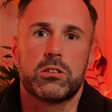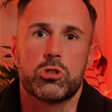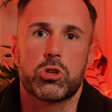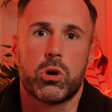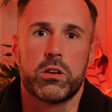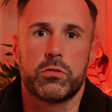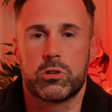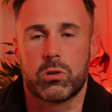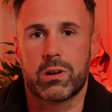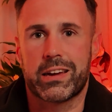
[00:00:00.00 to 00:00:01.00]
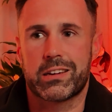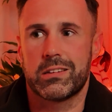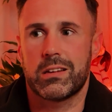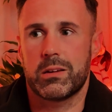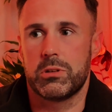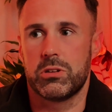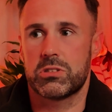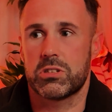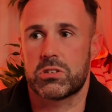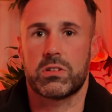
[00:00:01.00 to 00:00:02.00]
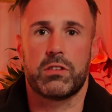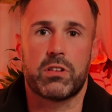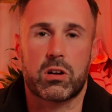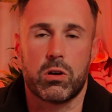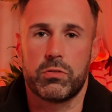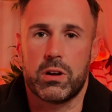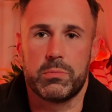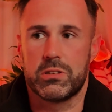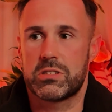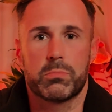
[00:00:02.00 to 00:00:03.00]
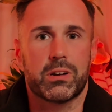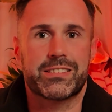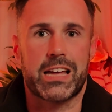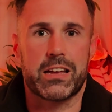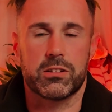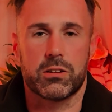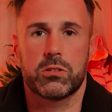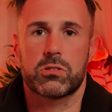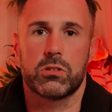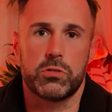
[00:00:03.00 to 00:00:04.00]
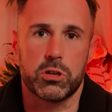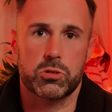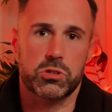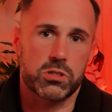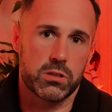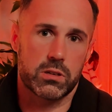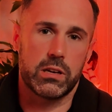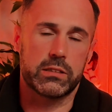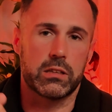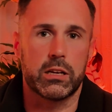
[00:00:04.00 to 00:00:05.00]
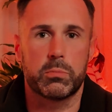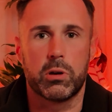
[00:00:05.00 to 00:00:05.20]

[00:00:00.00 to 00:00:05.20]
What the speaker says: it, you join. If you don't like it, I mean, you just say fuck off. I mean, simple as that, you know? So if you're interested, click the link